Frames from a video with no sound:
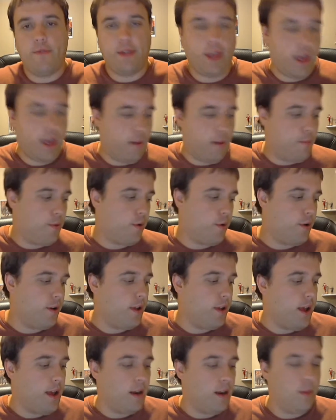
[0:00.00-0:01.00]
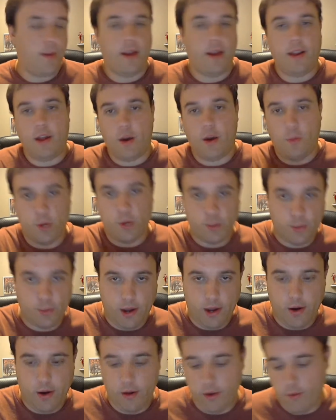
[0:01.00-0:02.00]
game board, depending on which
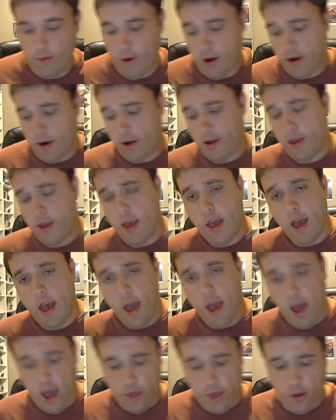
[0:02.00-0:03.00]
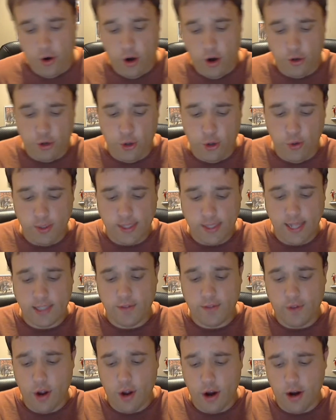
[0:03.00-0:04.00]
player you are. There are two
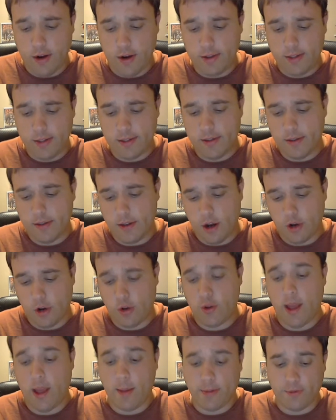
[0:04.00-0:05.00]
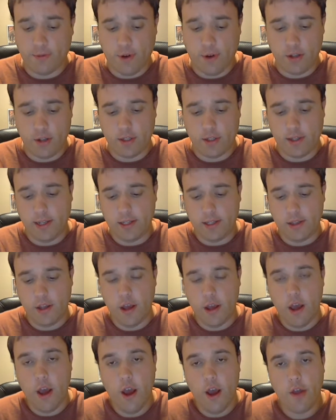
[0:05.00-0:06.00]
sets of cards, or two types of cards at
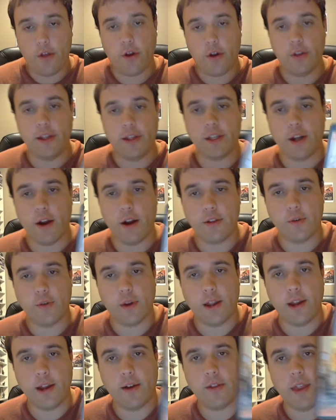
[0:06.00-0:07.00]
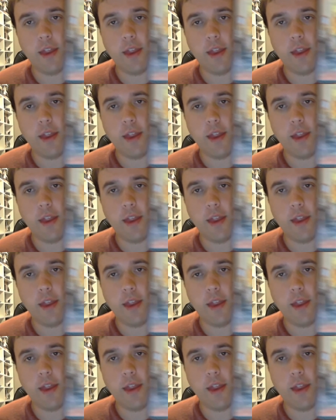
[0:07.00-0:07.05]
least. There are these cards right here that